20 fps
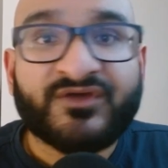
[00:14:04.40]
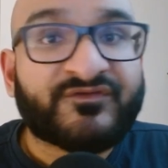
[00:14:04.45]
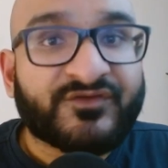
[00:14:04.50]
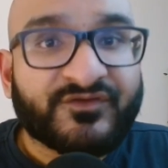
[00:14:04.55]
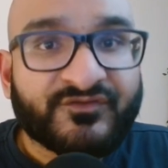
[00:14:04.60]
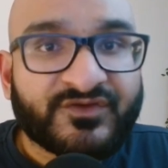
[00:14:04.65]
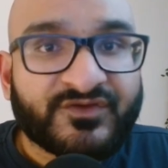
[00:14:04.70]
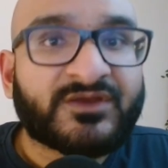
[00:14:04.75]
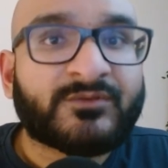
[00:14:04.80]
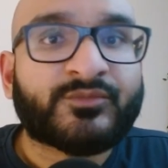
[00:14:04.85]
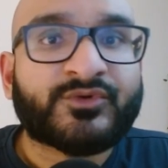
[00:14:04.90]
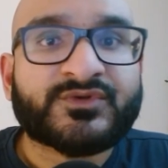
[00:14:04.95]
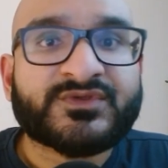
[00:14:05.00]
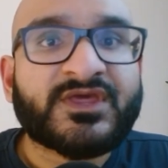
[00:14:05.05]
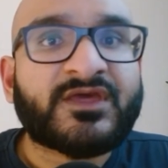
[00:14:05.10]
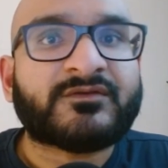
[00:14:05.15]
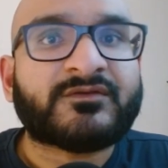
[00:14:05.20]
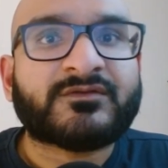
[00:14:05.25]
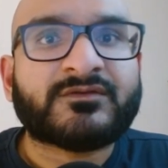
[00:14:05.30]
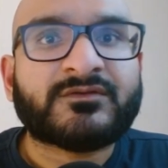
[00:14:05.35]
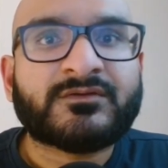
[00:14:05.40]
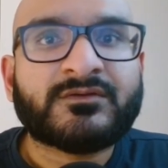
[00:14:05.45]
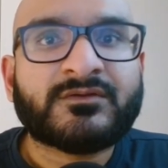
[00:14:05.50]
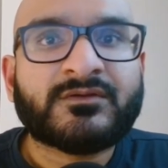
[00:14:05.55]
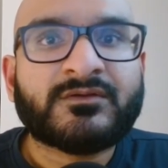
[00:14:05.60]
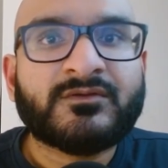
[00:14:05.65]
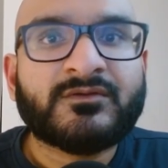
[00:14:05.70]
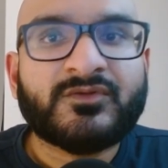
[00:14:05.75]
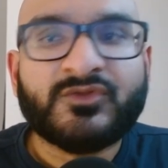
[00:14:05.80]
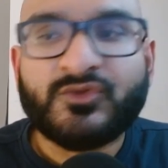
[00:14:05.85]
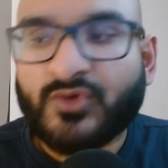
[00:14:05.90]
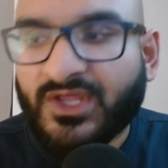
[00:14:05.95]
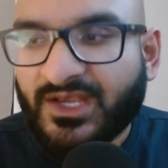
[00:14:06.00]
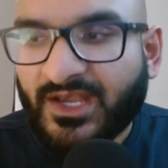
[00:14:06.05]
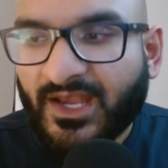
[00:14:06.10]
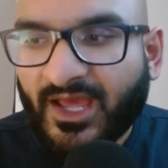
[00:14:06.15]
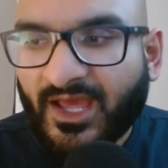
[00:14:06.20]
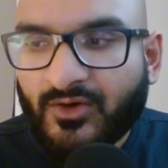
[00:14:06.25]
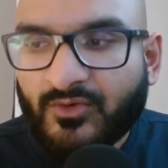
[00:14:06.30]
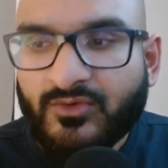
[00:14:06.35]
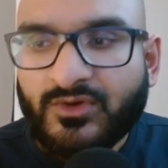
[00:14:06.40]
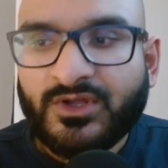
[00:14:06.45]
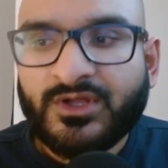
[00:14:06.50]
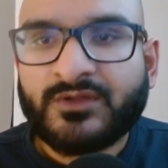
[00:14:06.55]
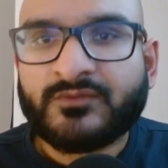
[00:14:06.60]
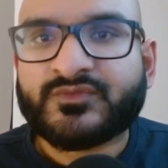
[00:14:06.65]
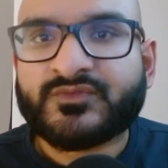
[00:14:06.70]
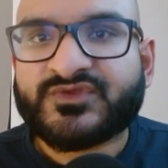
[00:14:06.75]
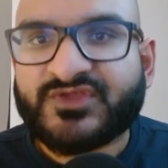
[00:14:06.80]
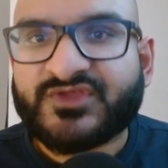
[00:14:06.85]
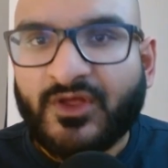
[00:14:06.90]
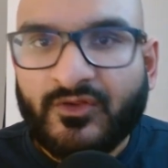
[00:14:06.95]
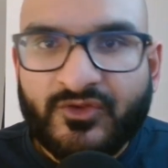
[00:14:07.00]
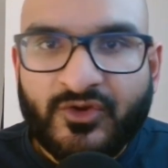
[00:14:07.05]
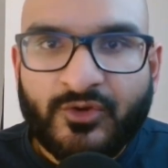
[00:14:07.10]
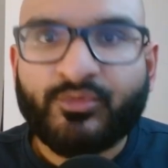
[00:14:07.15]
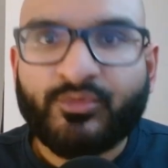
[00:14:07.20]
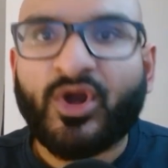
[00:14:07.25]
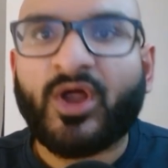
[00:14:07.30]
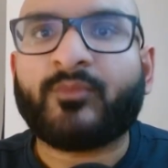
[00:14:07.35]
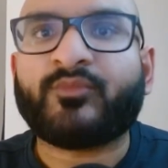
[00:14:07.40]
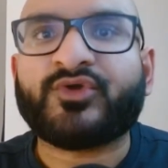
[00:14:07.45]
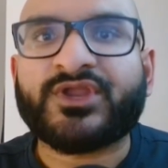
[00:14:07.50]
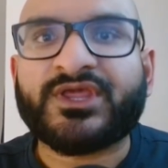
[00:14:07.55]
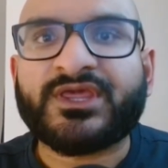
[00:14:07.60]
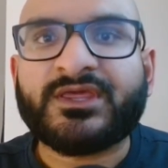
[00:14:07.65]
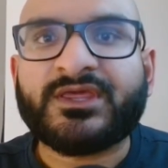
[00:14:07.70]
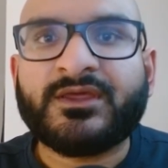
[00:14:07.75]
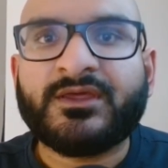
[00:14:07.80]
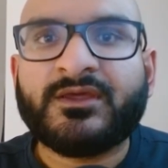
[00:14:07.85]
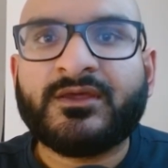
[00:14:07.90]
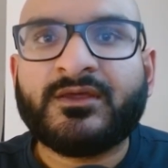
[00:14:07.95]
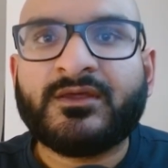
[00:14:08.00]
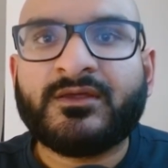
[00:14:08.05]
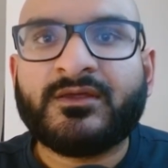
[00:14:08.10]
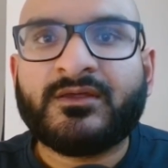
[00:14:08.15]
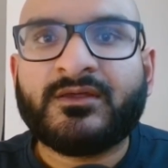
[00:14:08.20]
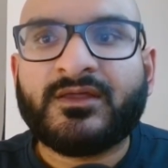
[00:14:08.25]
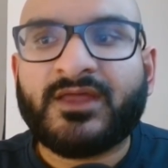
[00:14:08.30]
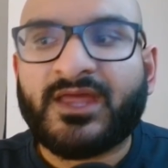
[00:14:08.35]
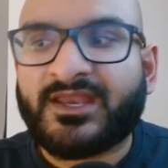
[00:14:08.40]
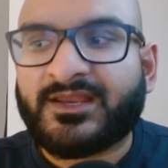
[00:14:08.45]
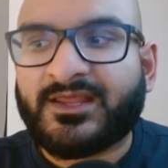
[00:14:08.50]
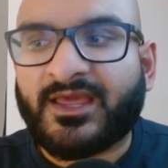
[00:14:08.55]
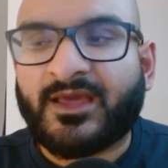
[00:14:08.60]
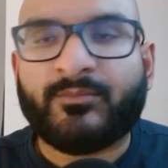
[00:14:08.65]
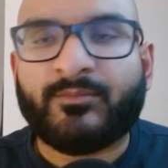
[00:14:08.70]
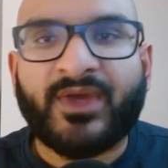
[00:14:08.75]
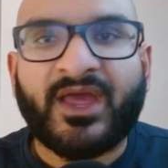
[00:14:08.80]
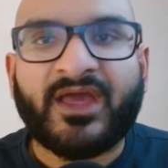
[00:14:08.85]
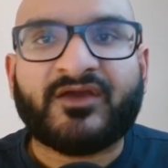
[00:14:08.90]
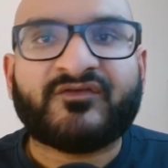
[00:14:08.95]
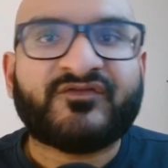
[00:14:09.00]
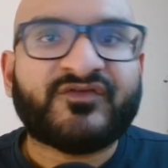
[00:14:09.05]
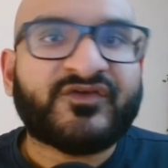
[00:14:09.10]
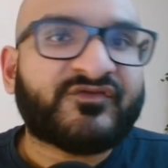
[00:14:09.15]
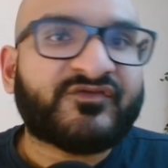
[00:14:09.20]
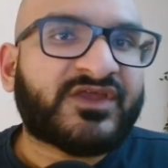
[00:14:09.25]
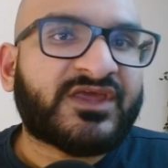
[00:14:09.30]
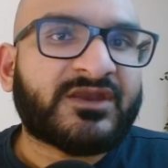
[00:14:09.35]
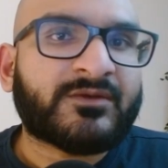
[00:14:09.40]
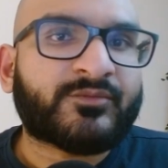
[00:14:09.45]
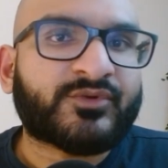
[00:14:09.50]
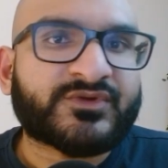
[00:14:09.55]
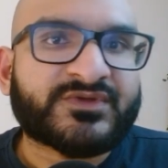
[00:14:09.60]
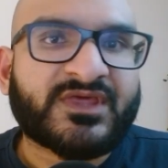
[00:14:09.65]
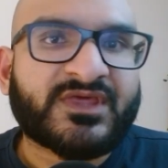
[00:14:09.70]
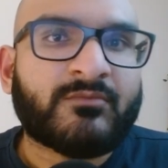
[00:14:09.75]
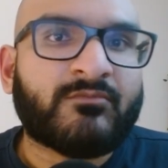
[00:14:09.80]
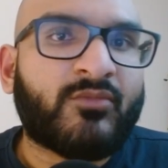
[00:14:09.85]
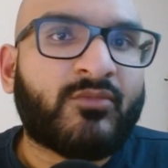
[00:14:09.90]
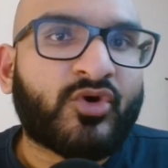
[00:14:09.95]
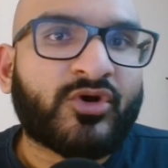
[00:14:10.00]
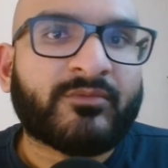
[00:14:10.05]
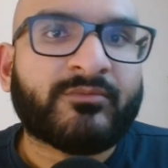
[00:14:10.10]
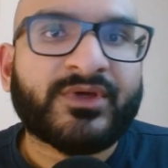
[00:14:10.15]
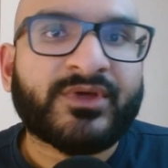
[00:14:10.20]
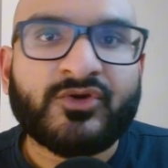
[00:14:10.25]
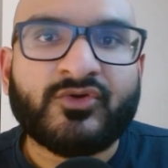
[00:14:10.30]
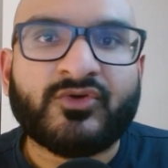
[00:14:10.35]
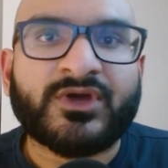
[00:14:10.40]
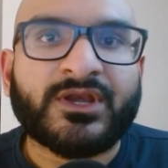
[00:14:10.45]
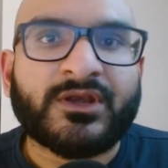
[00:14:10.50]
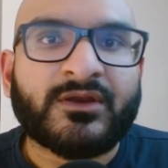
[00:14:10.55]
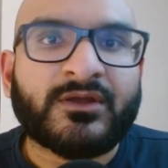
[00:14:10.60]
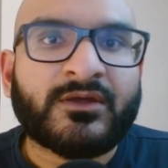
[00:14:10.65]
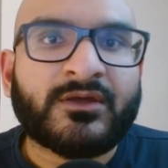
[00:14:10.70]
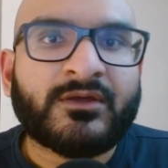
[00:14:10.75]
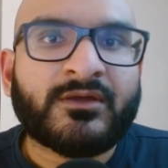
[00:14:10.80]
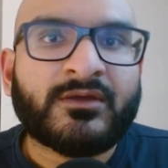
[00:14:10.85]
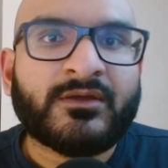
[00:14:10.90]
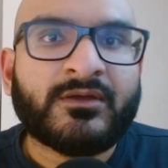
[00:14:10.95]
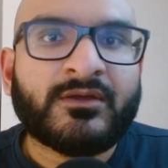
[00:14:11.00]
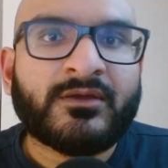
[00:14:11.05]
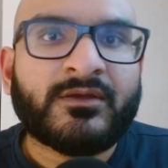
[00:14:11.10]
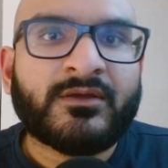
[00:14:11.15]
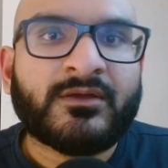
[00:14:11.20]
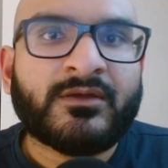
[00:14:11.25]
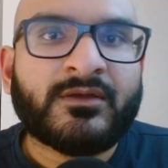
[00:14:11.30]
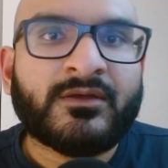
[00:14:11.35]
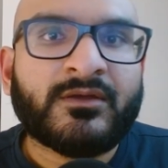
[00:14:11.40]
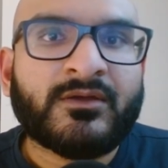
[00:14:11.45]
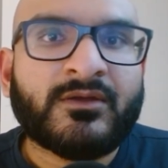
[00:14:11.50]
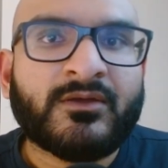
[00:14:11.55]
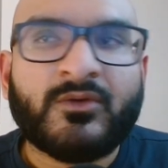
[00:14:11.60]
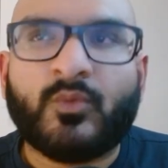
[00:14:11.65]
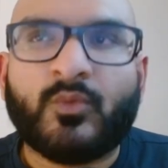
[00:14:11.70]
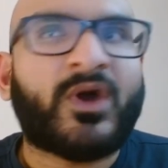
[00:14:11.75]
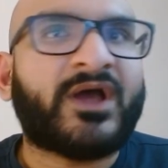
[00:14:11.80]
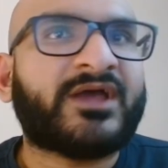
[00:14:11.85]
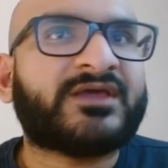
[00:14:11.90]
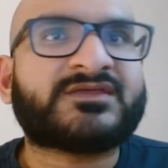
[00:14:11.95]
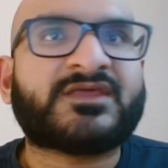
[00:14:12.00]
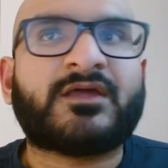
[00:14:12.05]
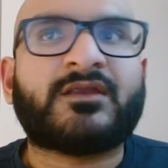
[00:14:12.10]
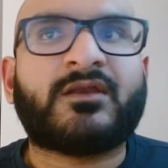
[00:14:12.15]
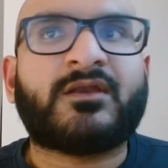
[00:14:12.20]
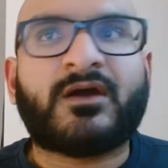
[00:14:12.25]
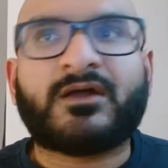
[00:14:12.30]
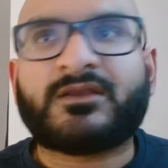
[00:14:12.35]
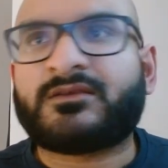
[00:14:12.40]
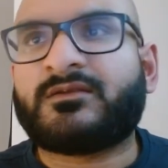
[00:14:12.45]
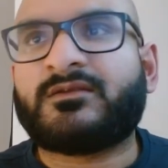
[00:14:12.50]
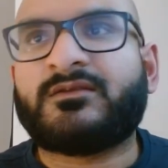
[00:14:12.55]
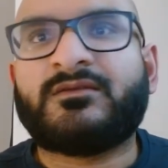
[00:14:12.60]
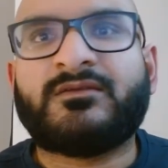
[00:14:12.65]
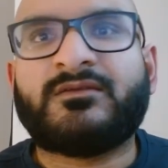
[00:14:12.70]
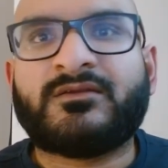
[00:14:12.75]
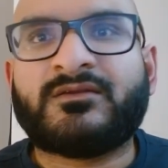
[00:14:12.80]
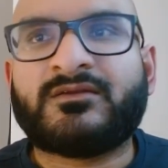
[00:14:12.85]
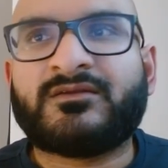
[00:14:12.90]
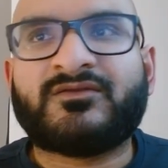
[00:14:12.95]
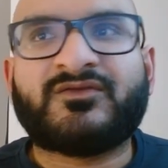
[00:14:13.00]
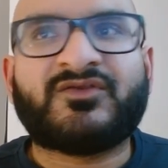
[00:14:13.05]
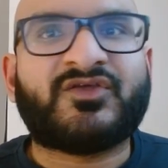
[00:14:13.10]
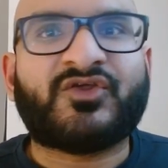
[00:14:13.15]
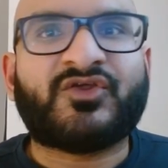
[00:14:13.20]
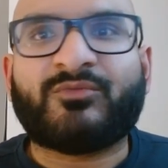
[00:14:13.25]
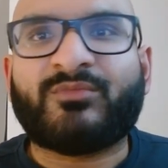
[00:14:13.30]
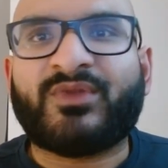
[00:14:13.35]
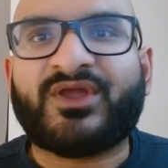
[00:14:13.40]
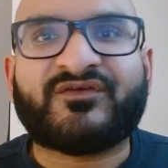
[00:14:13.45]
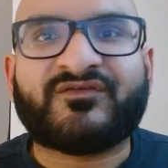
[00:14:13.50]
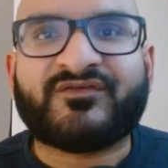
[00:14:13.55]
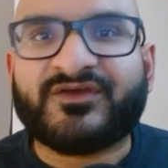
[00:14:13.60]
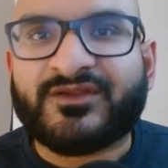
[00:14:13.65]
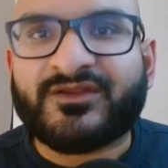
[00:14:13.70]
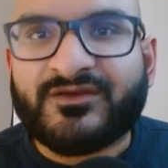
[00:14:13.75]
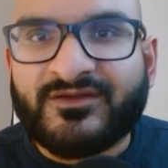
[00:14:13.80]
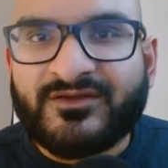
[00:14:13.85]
15%. You can now sell your property and get back 15% more Bitcoin. Why is that not to your benefit?